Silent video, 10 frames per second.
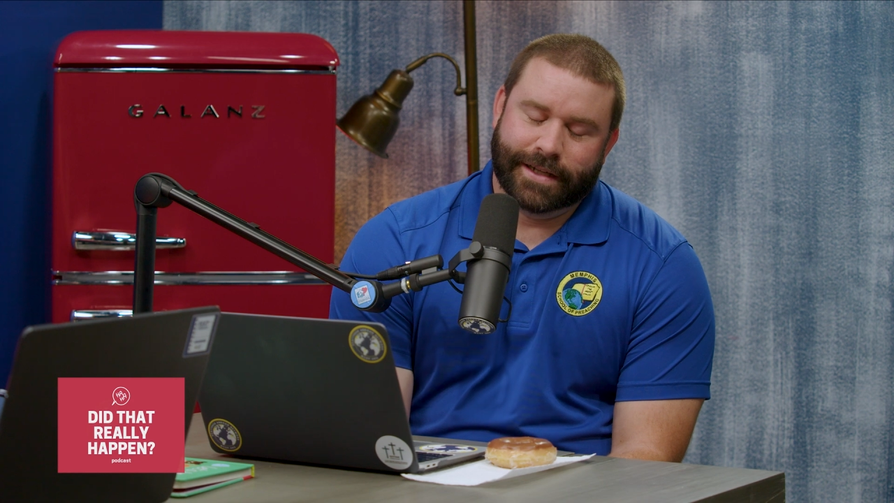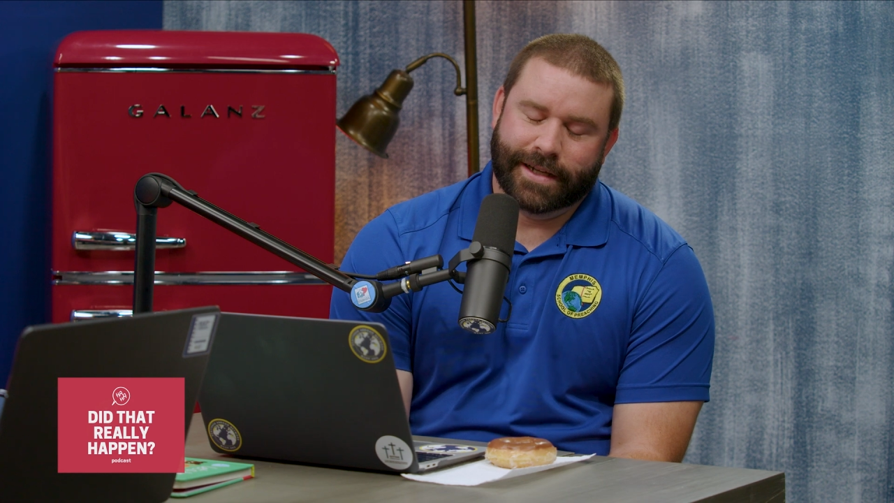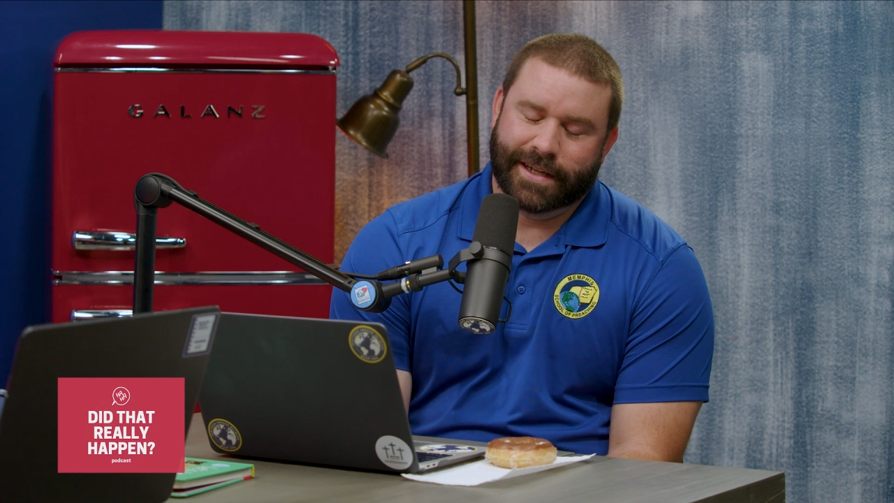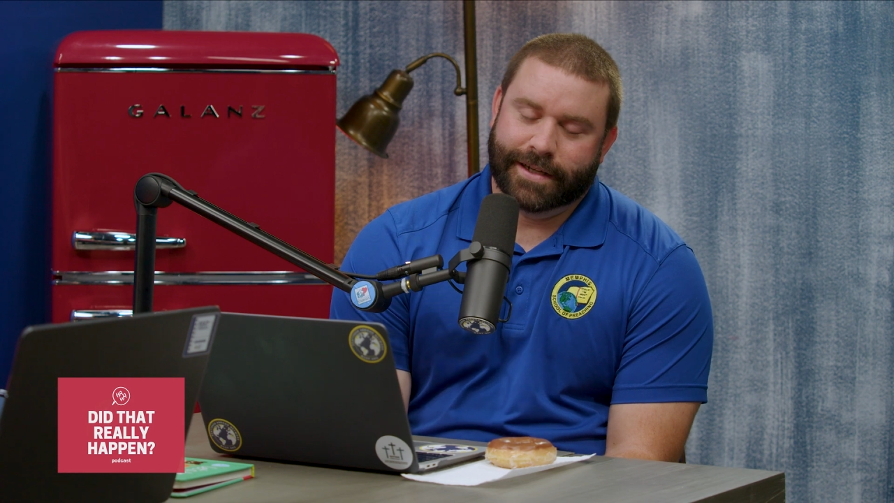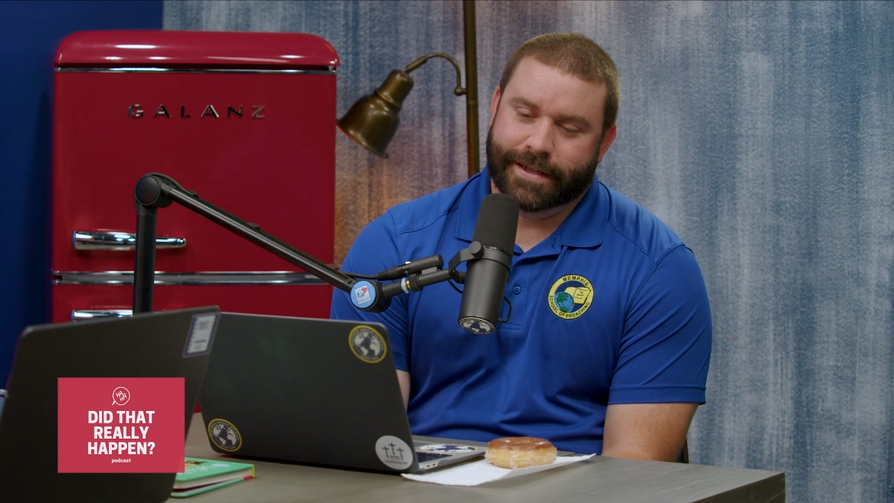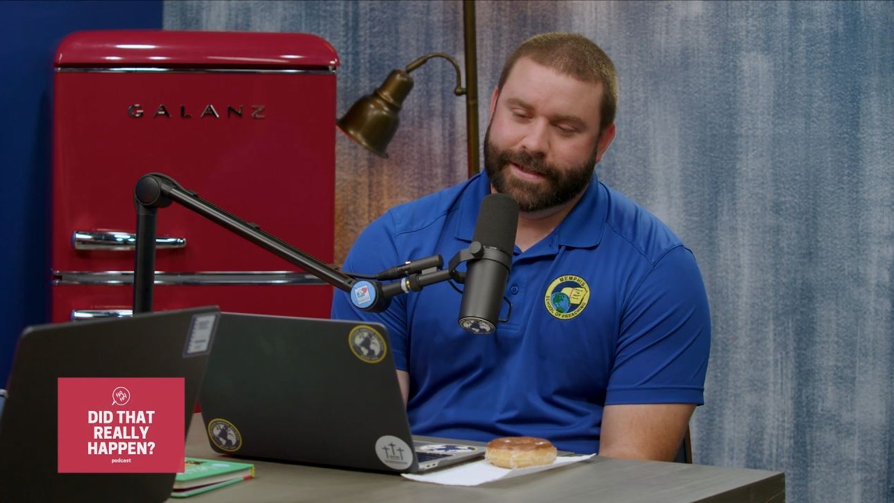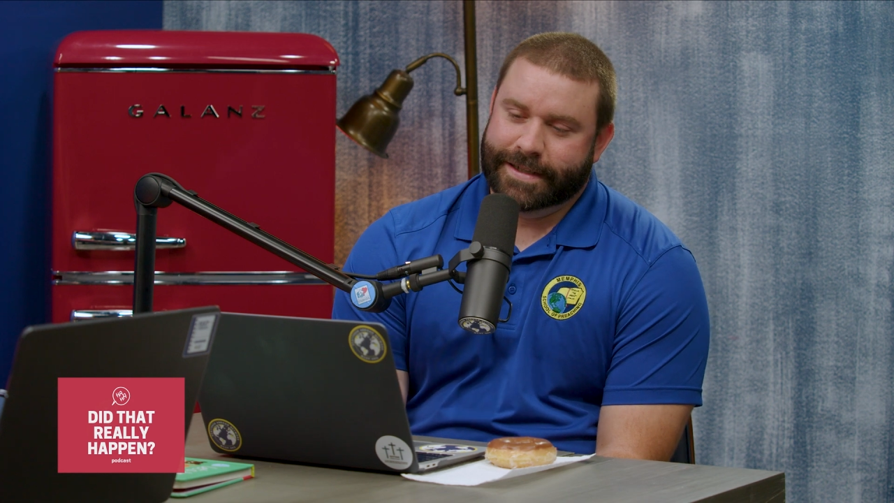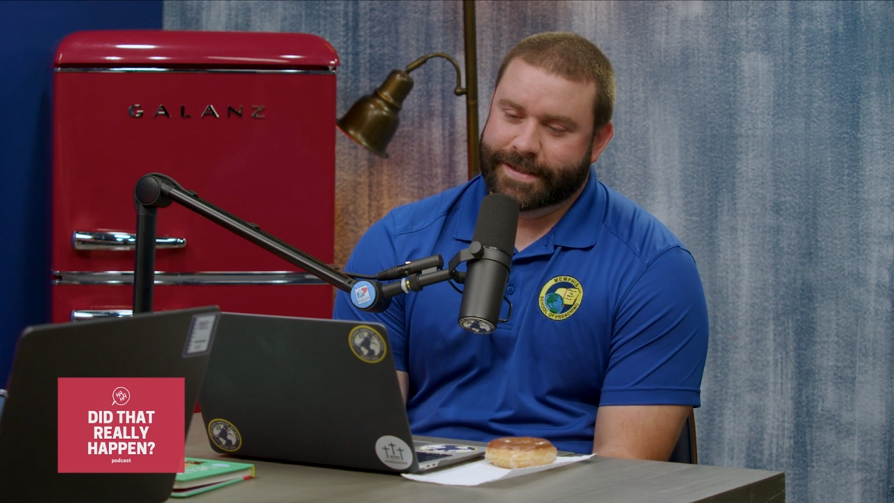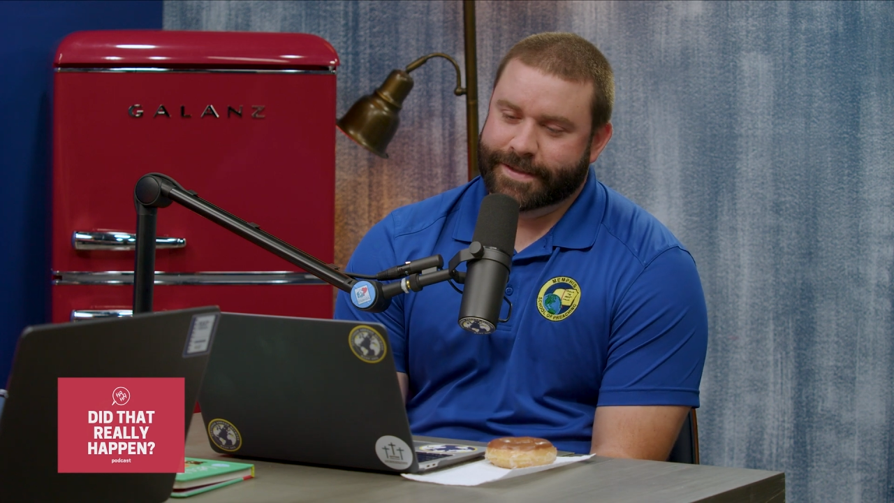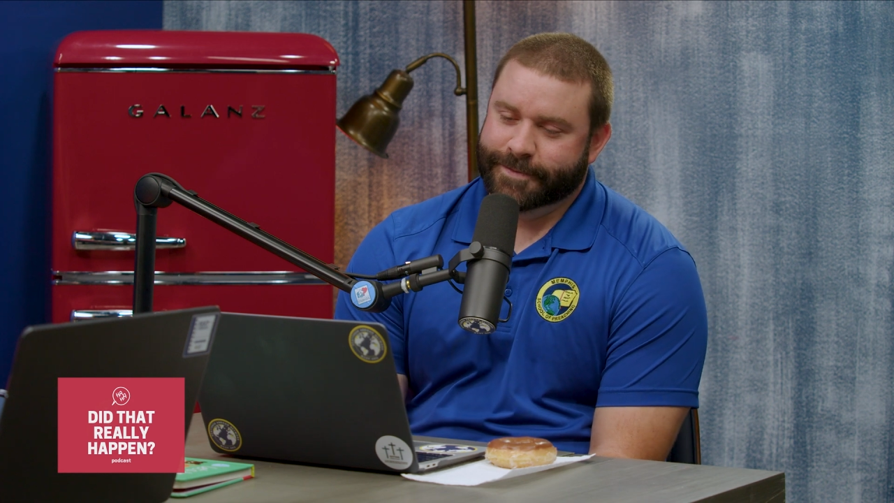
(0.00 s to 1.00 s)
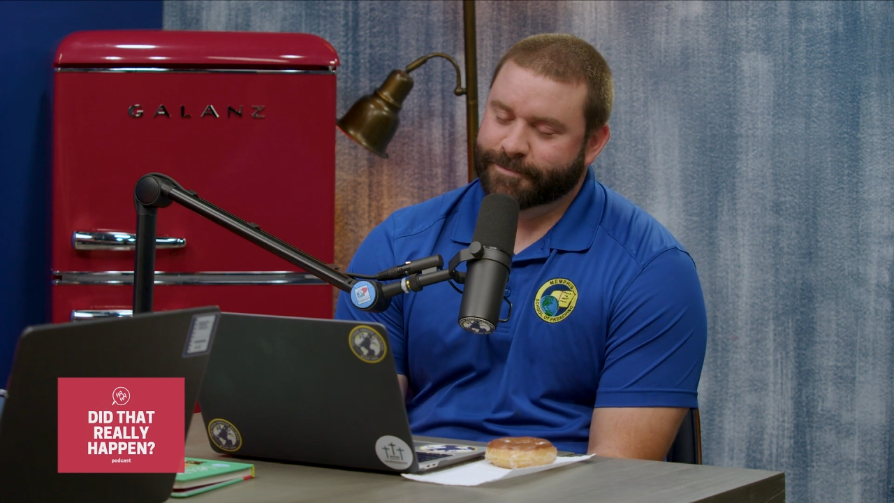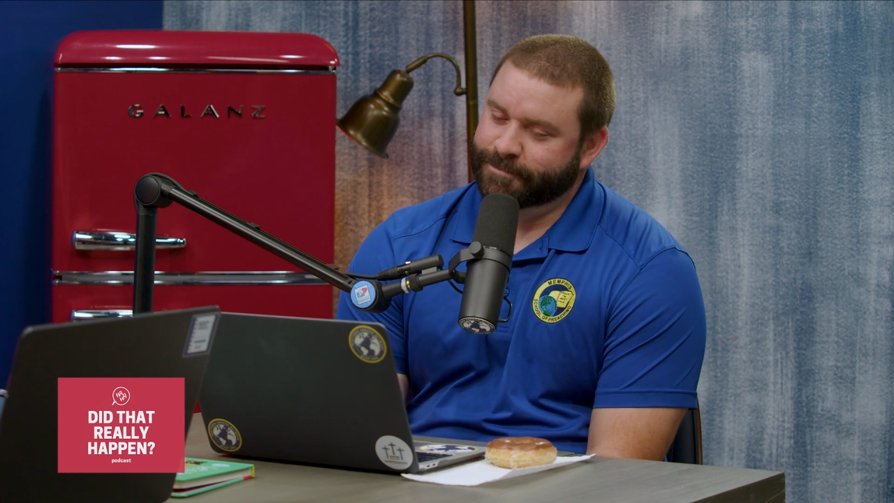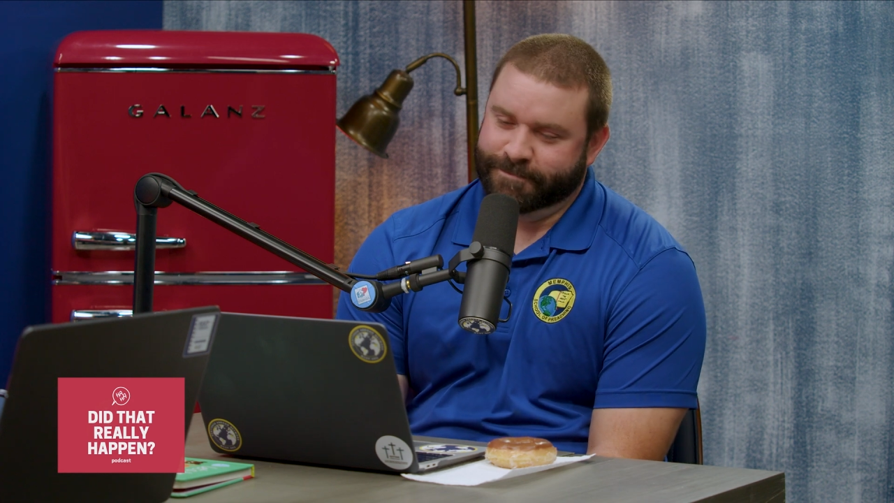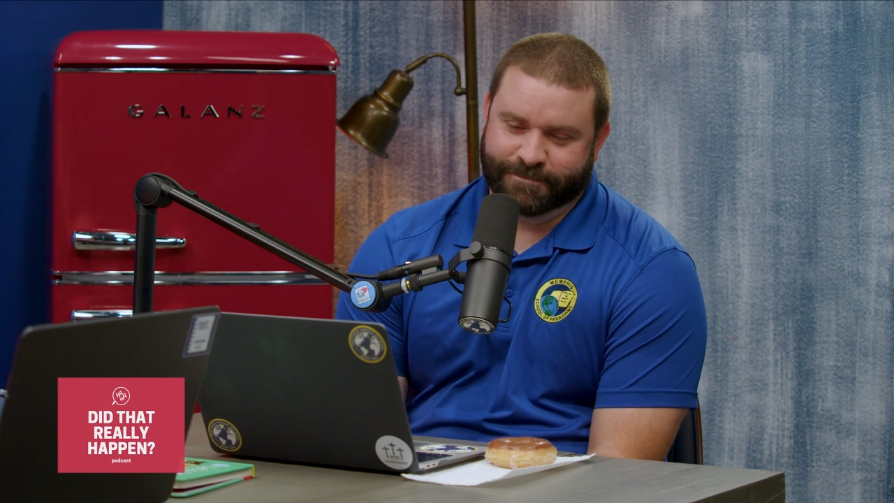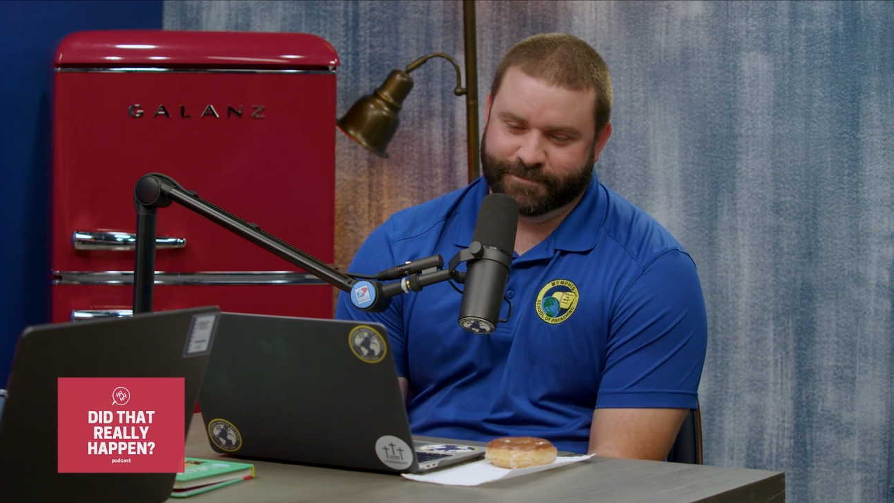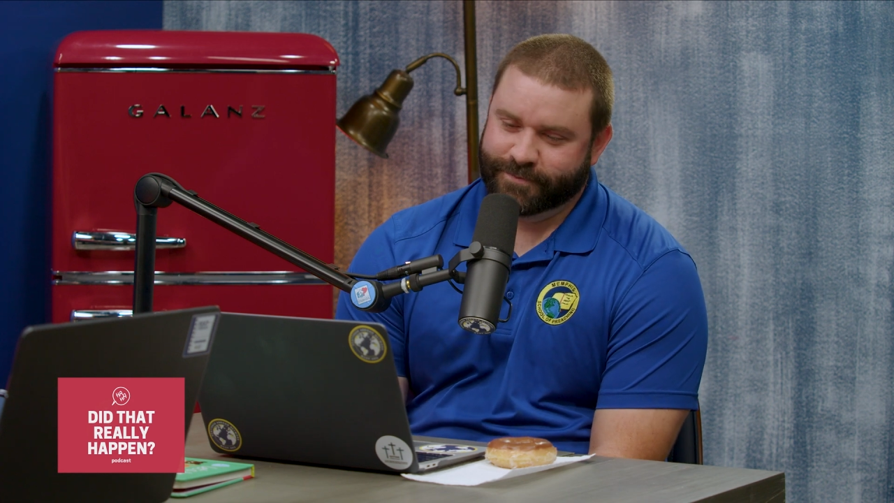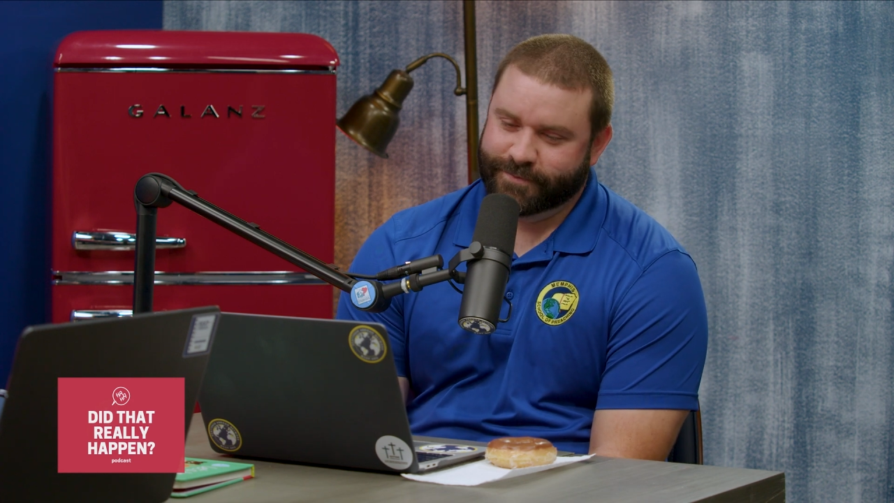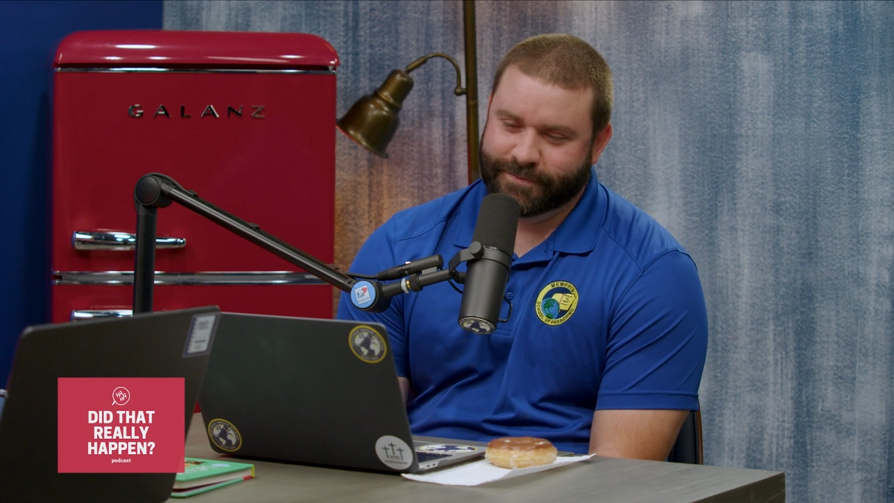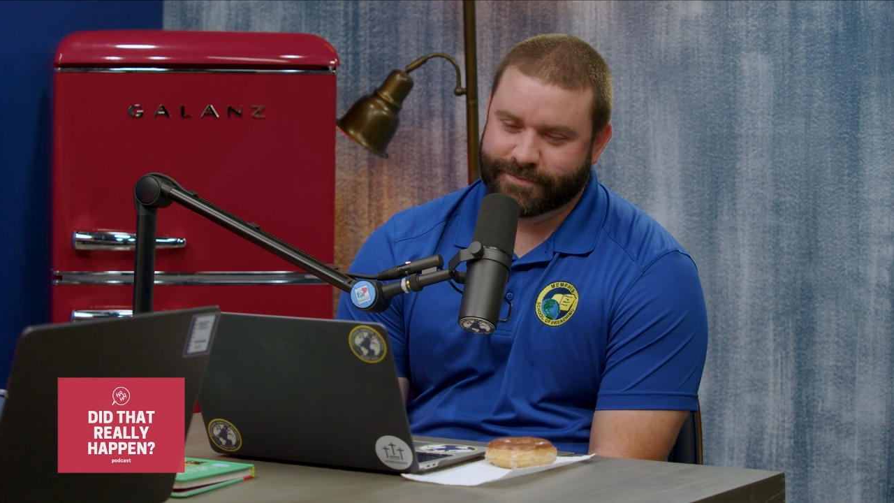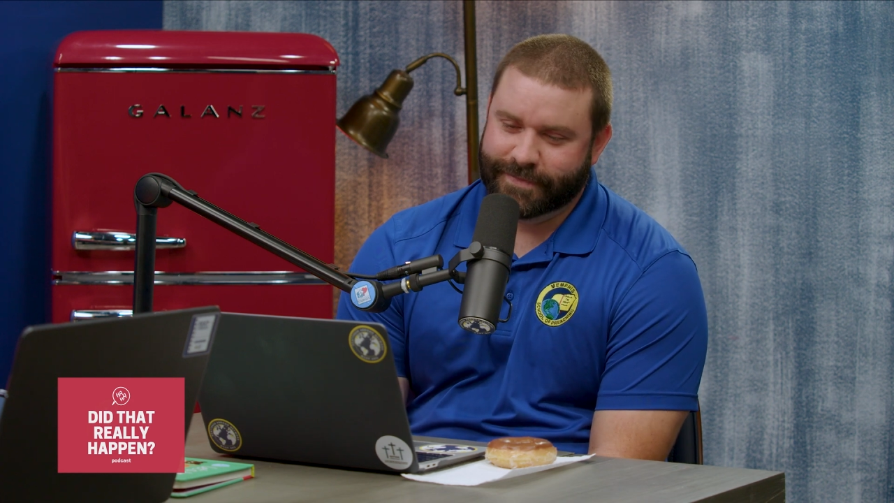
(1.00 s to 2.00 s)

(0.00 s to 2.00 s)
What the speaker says: actually. Or have I?